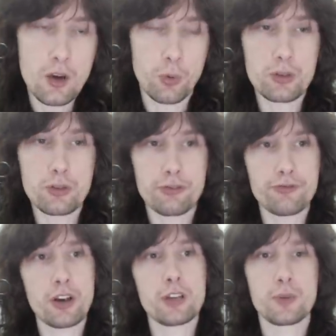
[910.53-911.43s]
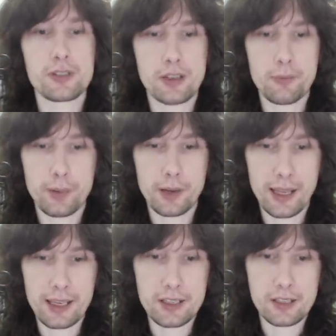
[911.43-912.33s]
What you'll find with some
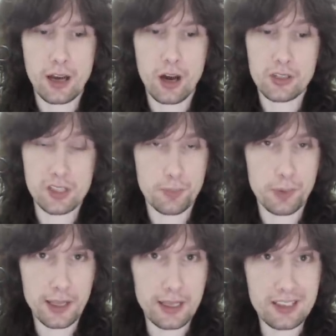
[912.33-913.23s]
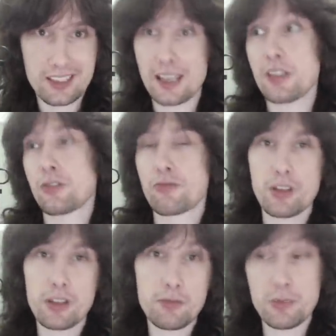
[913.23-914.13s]
players that are just playing standard
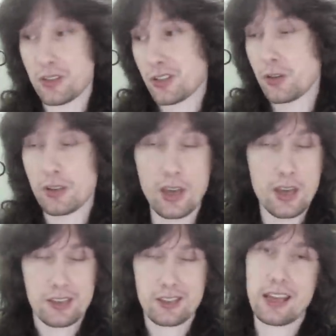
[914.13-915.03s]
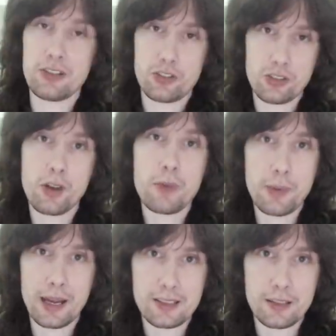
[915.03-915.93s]
rhythm and just doing a standard strumming
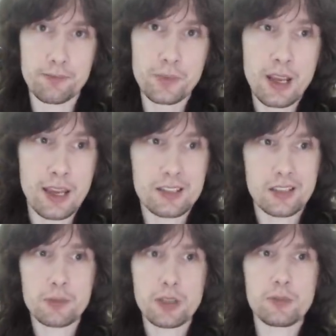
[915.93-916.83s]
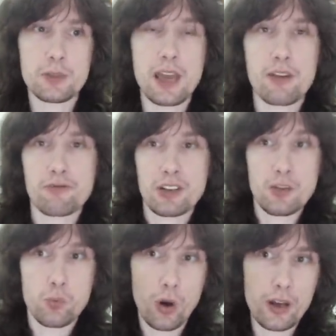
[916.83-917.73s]
pattern is sometimes you get a
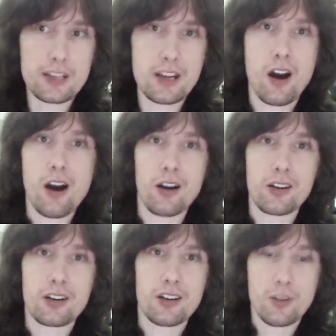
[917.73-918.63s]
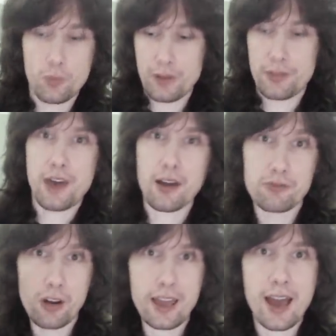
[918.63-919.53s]
really wide arc with
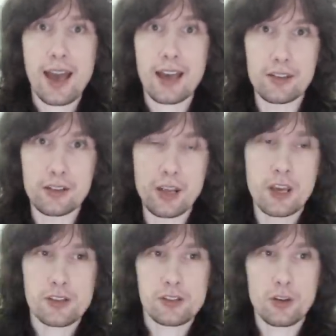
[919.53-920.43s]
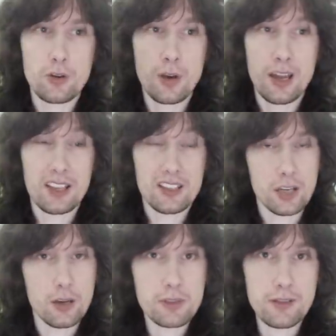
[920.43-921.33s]
that right hand. So in
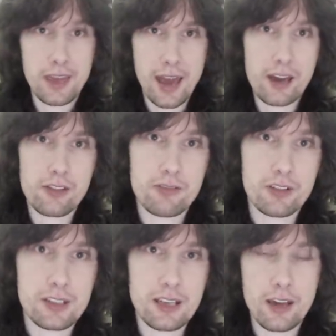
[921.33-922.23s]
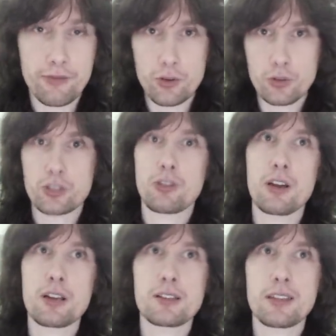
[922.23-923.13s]
terms of the accuracy, if you're
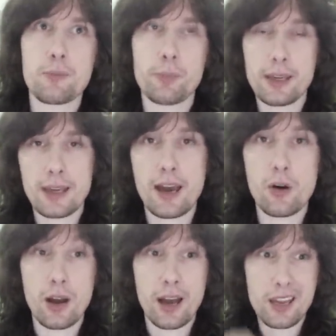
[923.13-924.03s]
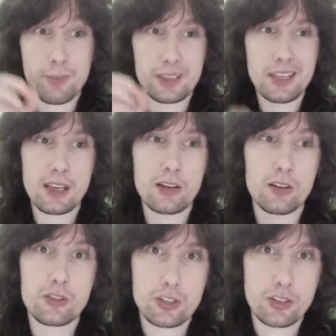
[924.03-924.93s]
trying to then pick out a
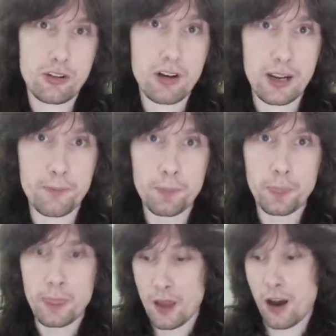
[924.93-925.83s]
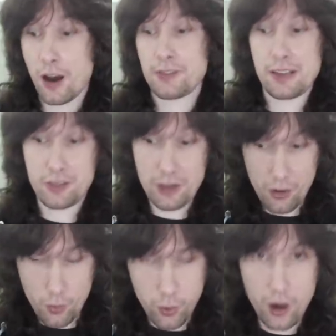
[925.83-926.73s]
particular string after doing
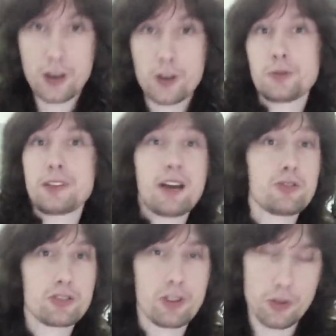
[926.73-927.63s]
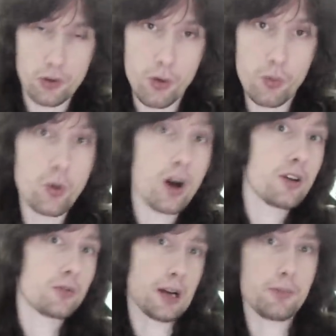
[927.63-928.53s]
a wild downstroke or
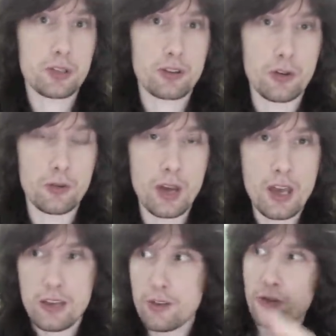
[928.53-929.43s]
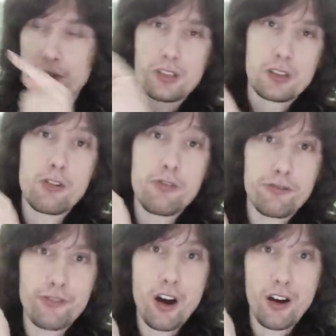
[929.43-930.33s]
wild upstroke, you've got so
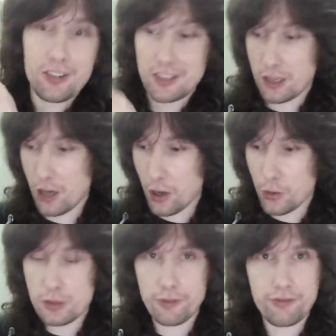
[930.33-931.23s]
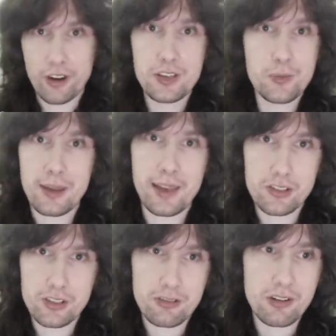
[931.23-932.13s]
far to go to find where
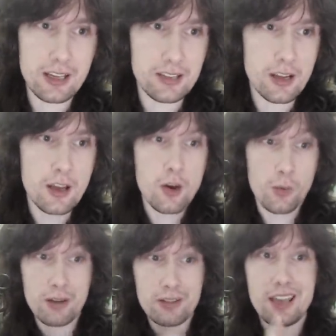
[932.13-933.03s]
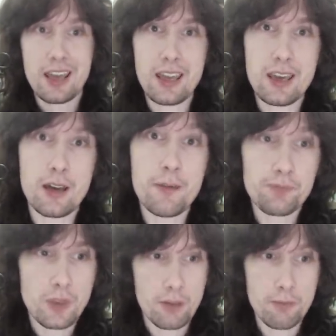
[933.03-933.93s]
that string is. Whereas here,
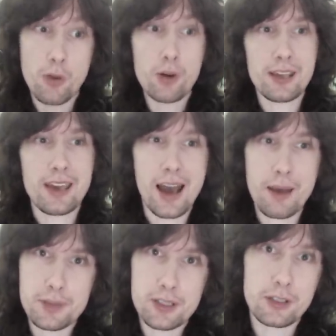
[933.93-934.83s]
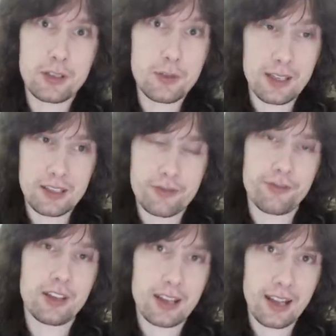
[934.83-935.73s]
Molly absolutely has
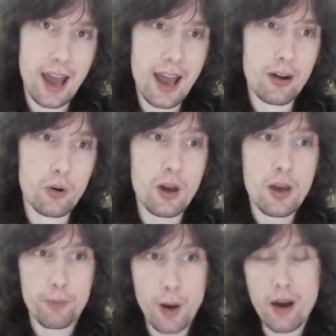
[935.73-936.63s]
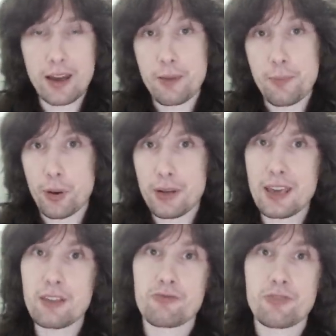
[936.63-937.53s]
figured it out by
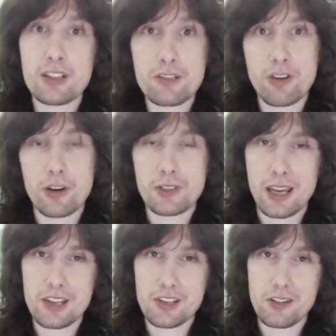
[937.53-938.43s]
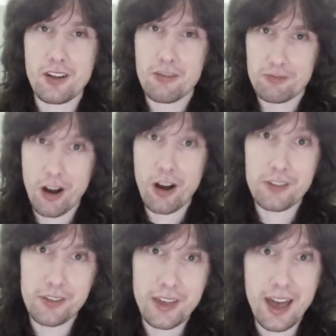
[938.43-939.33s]
putting in wrist rotation
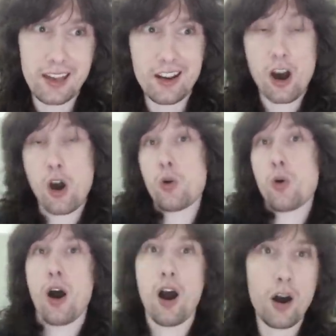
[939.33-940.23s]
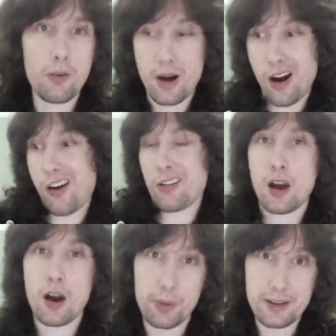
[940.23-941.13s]
rather than a whole arm arc
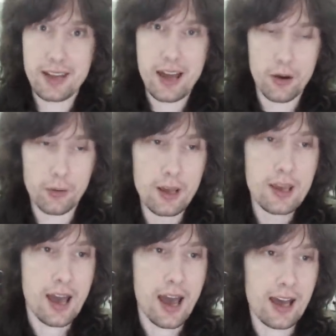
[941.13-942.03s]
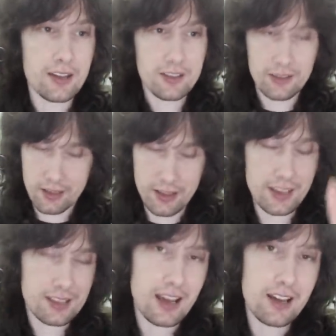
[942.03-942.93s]
up and down. And in
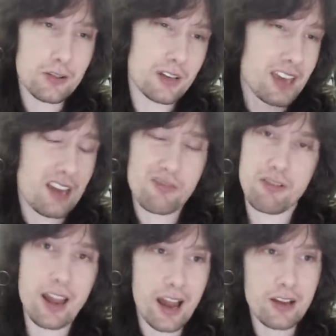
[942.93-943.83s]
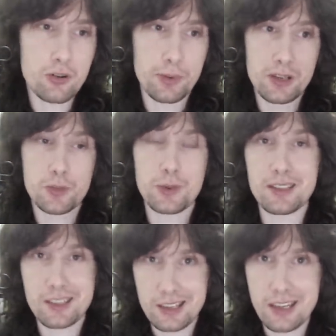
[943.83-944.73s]
this angle, again, great angle, because we
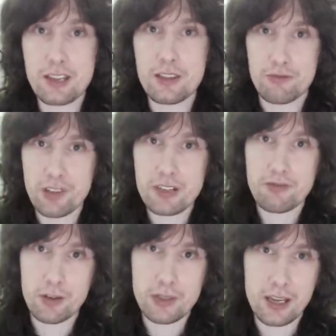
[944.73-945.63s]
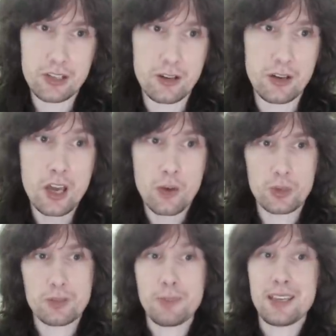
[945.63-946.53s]
can see the wrist rotation,
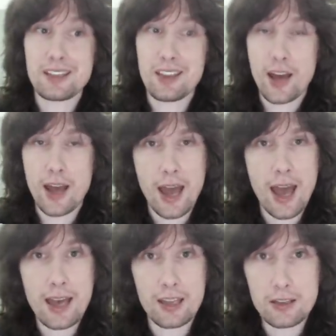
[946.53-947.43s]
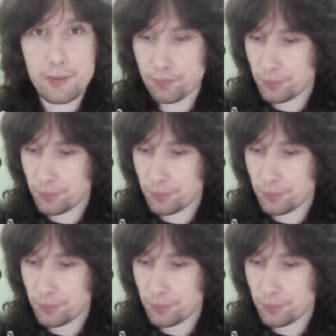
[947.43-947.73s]
which means that her hand